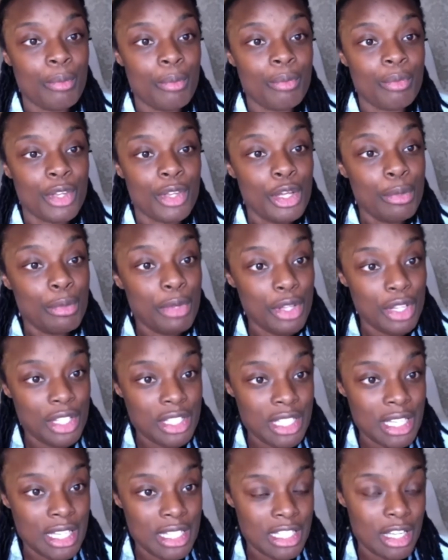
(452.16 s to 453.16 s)

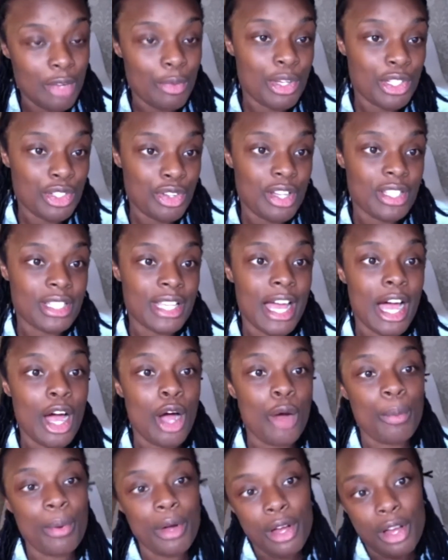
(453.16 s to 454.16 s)
communities that we're trying to
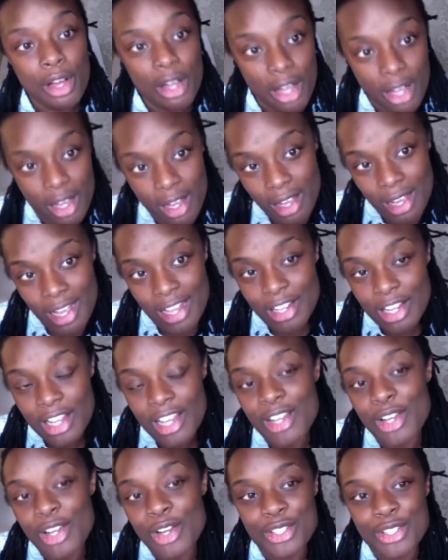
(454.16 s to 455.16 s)
help, and
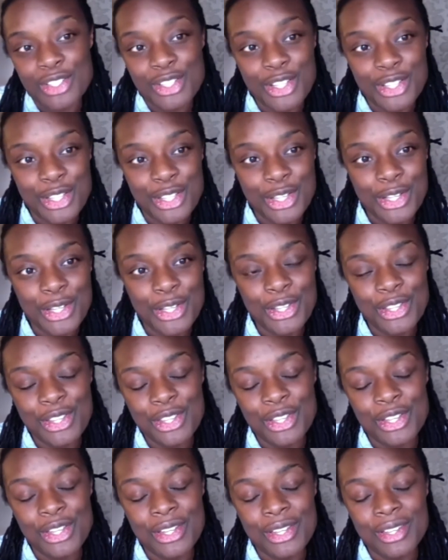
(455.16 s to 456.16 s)
alongside
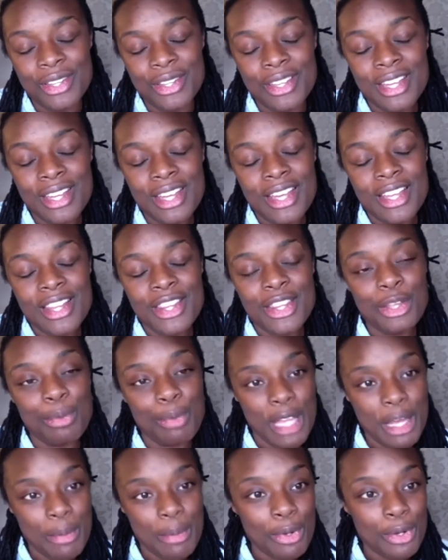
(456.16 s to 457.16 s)
the
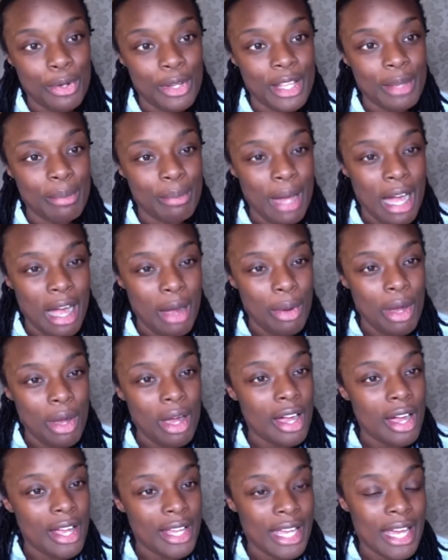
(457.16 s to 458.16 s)
people in power,
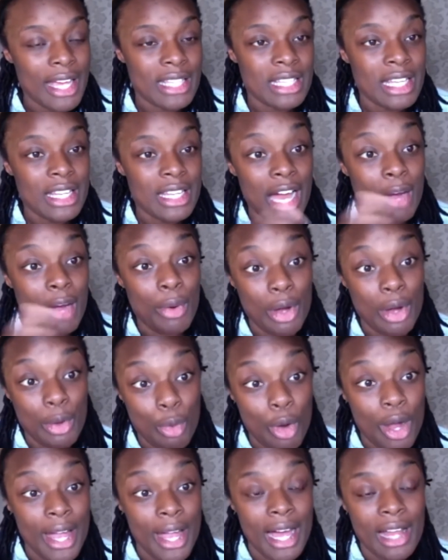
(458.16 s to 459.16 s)
I guess, and our
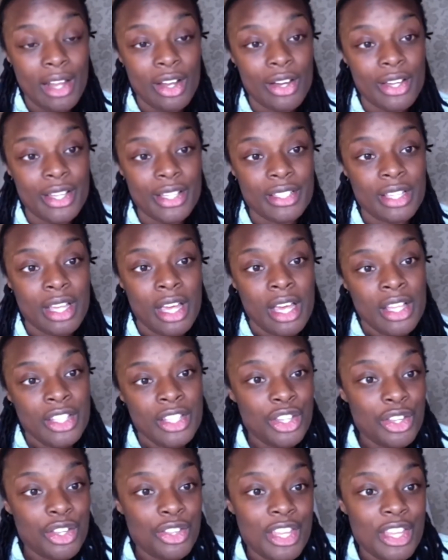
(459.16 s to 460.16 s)
white allies? Do
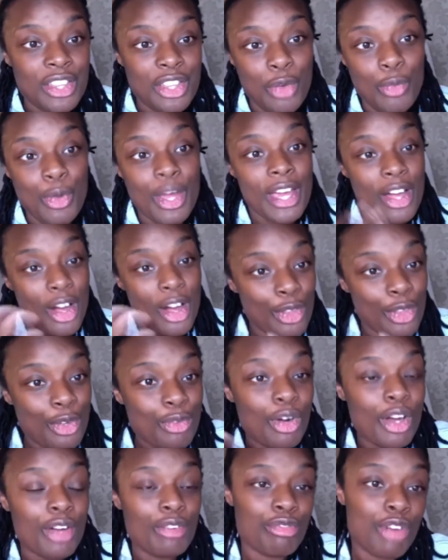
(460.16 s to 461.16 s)
you think that we're on the
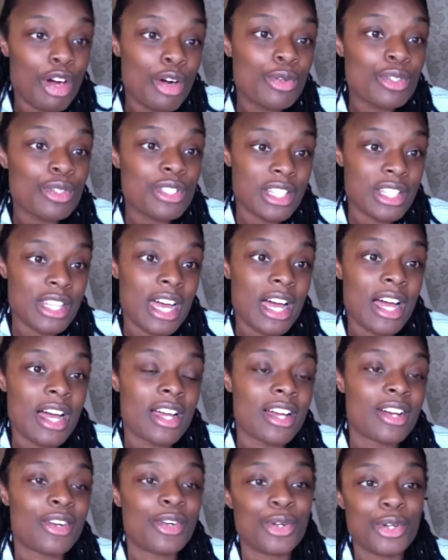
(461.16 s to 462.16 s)
right road to that,
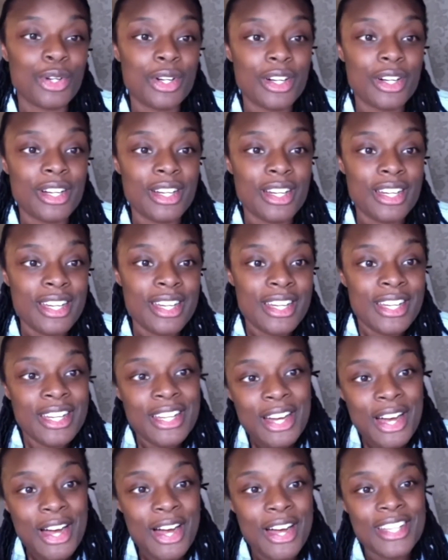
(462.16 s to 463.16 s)
or
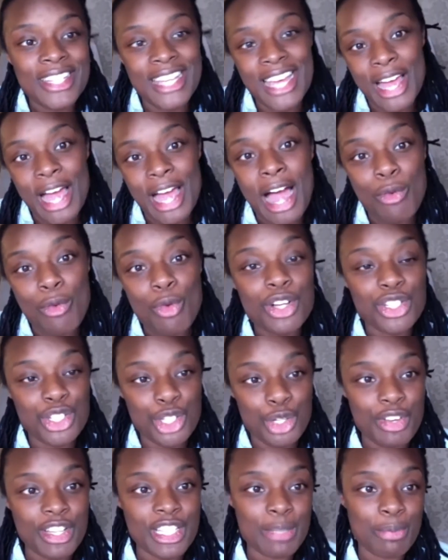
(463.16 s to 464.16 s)
what's your
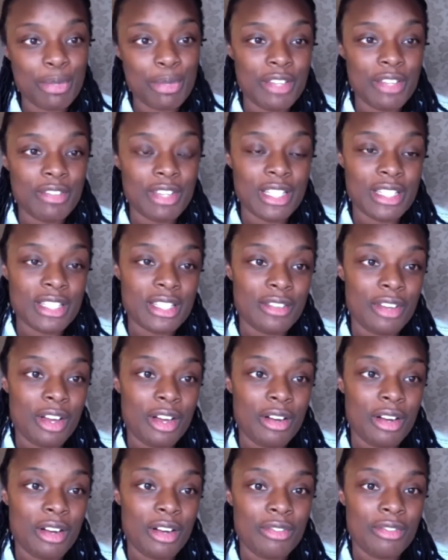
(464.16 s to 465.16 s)
experience
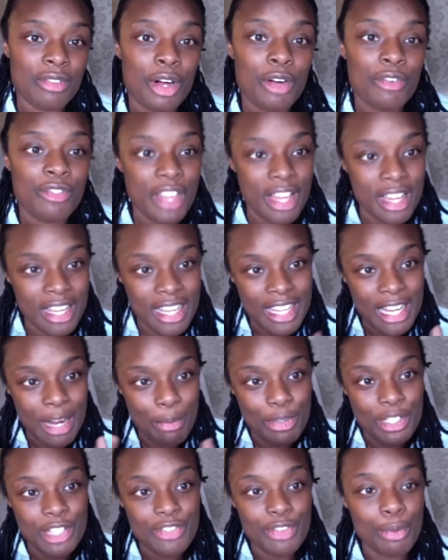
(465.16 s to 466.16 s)
of that
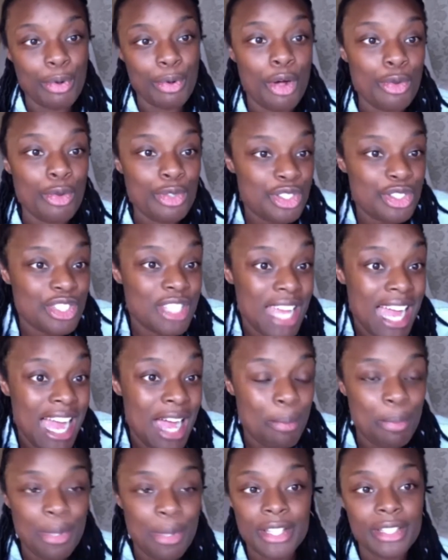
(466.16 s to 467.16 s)
collaborative approach? Does it
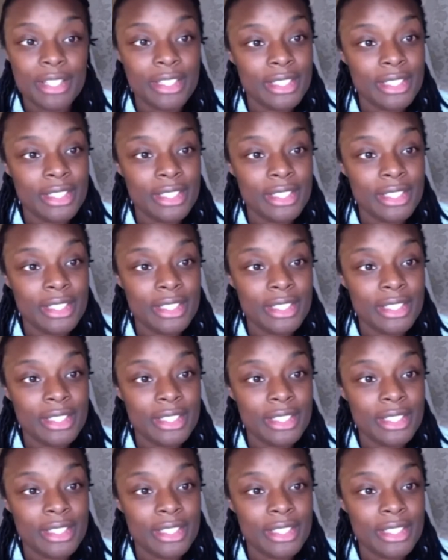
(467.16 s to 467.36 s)
happen?